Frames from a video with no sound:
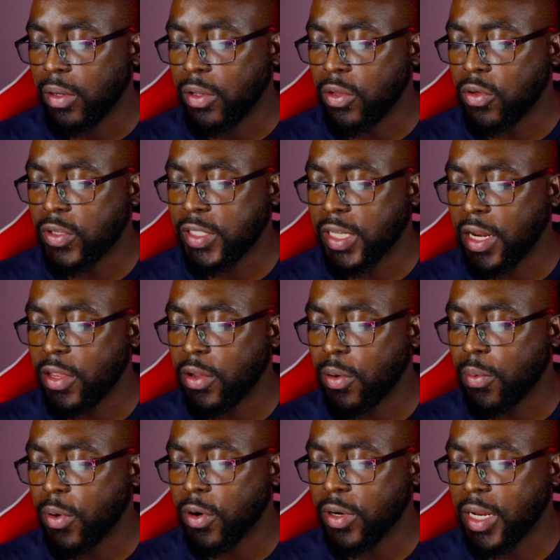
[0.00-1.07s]
you said in your
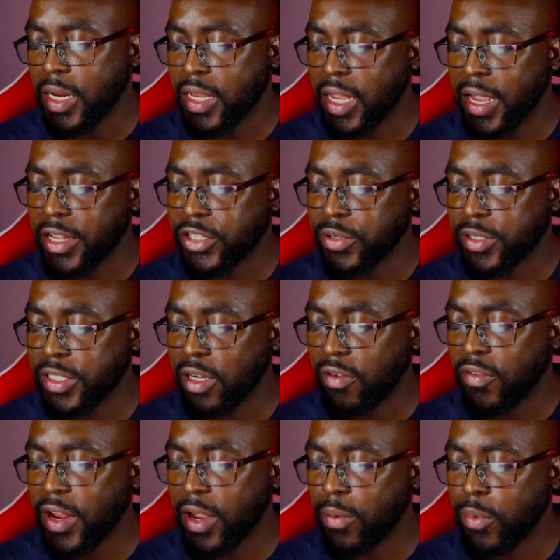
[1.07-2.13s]
word that the entrance of
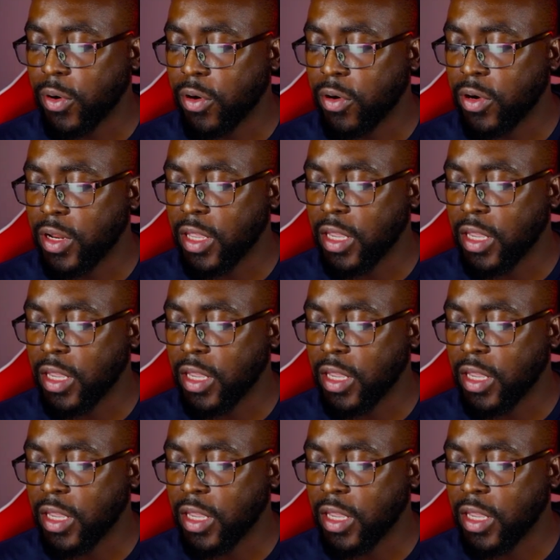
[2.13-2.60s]
thy word